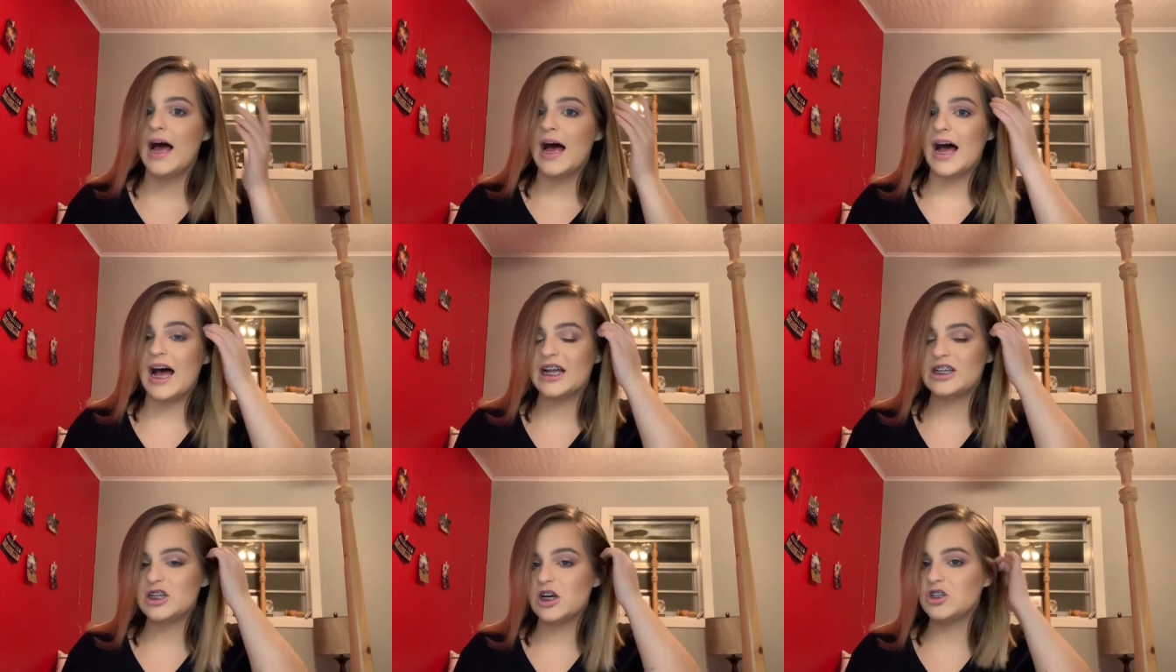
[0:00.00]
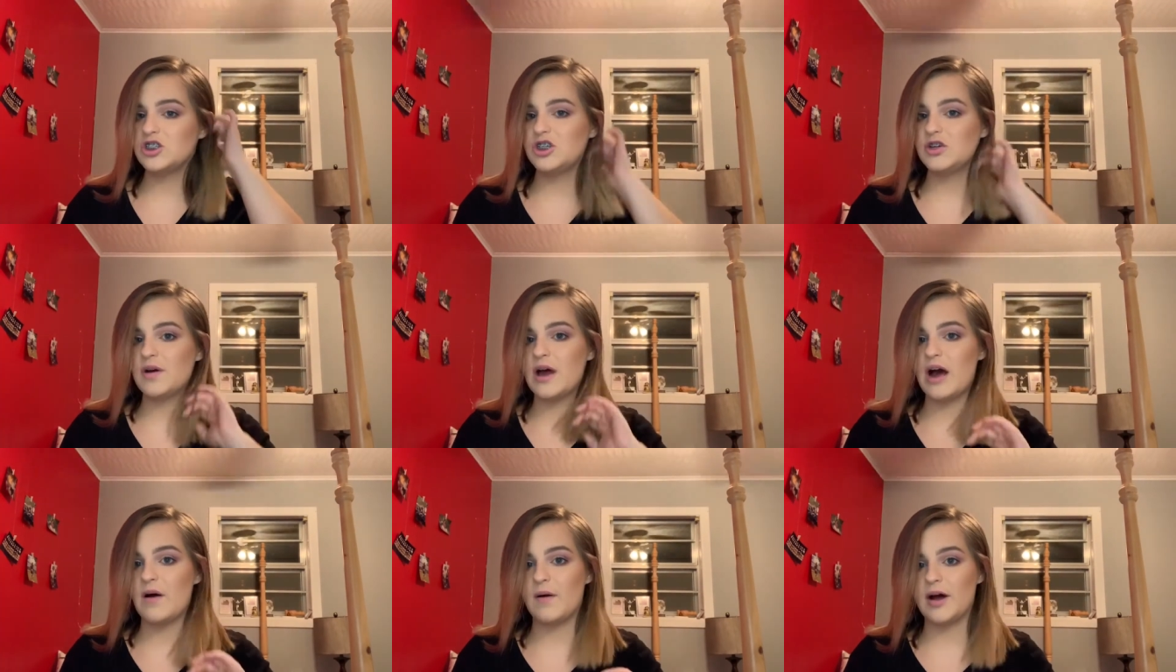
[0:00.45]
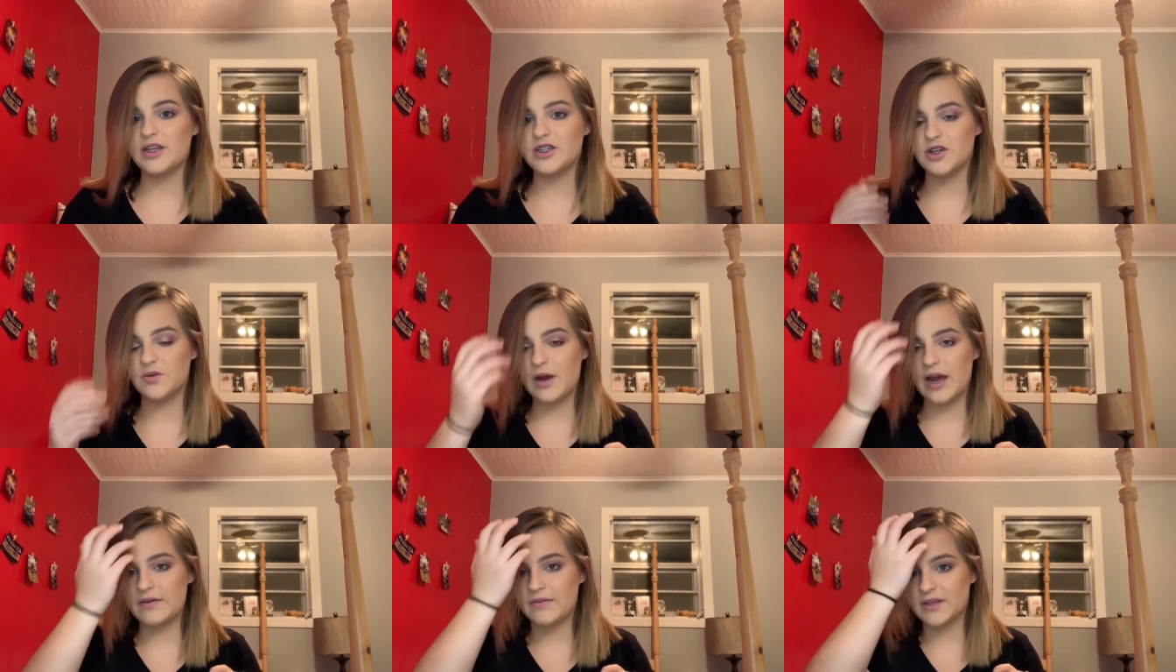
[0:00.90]
I told you how I
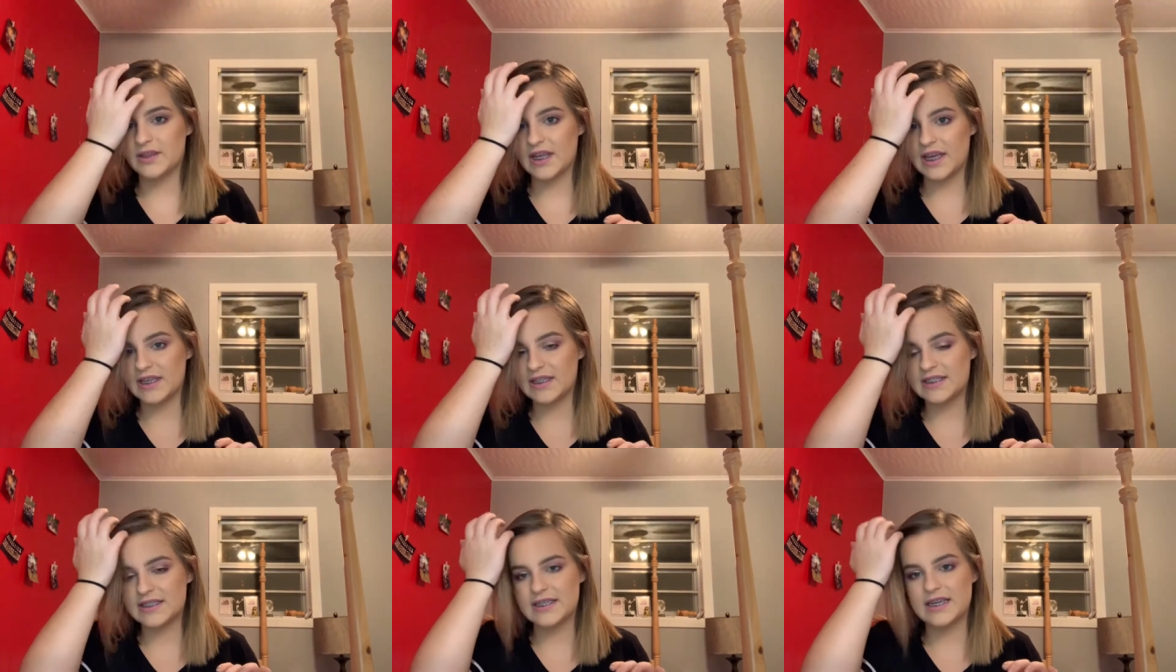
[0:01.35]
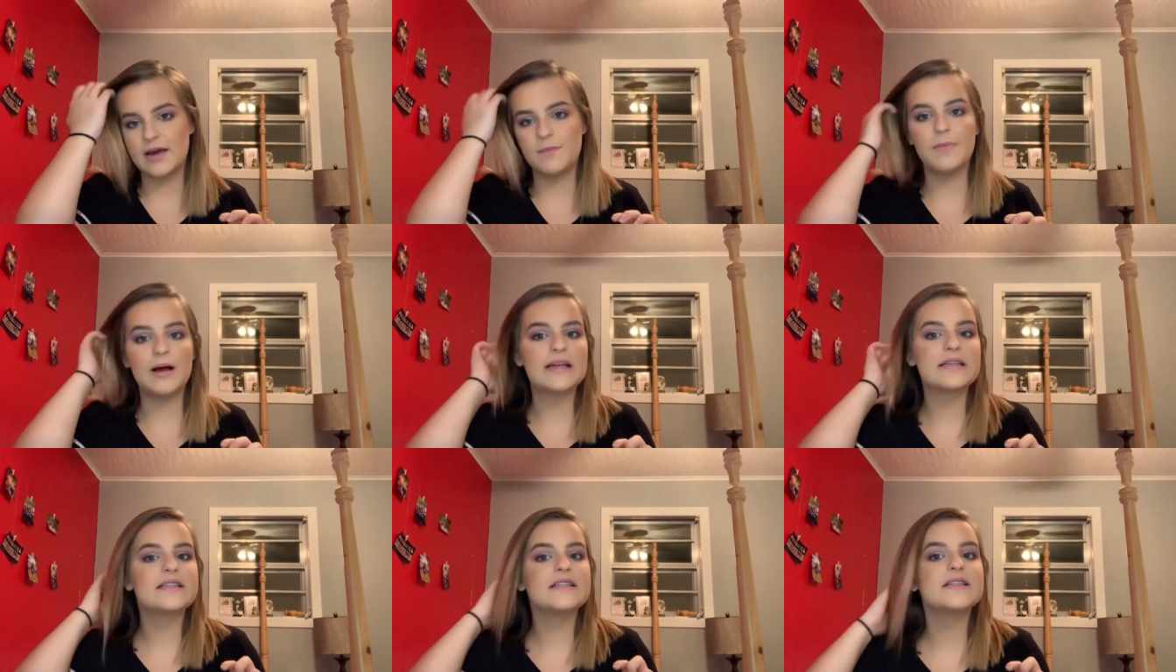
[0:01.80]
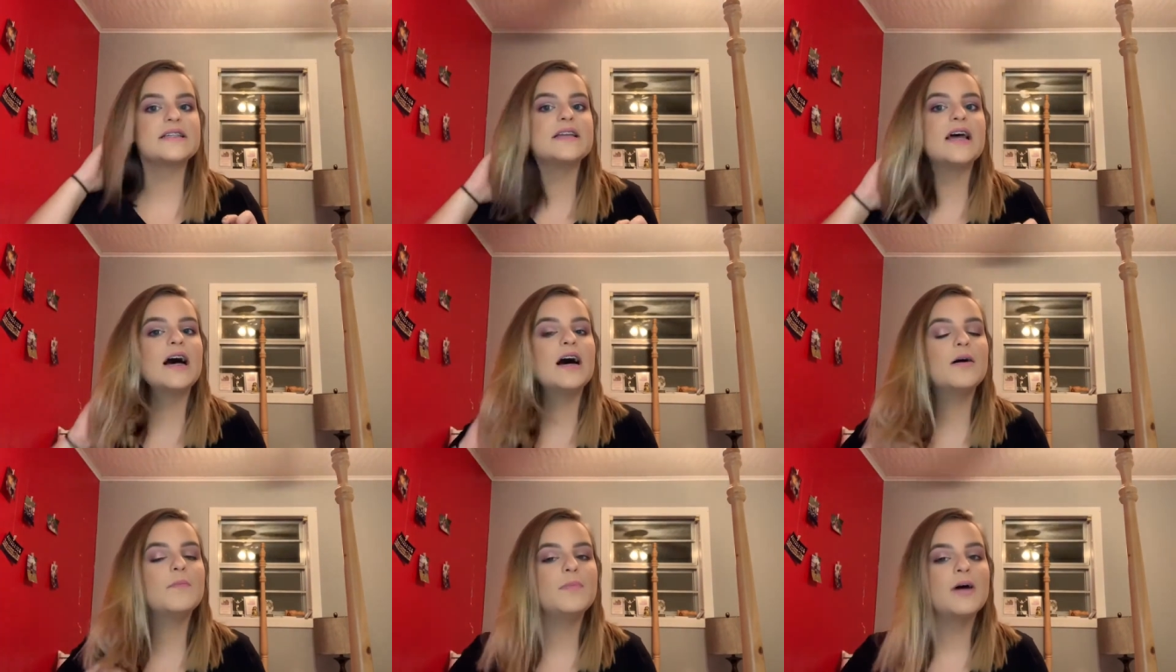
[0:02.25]
do everything step by
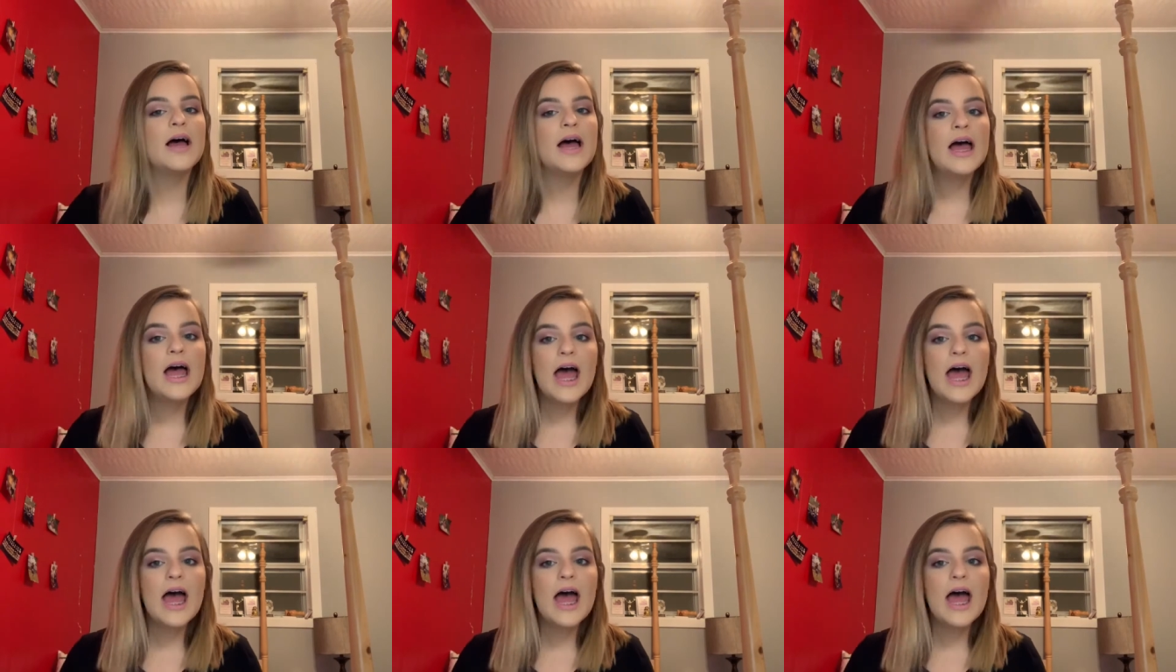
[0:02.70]
step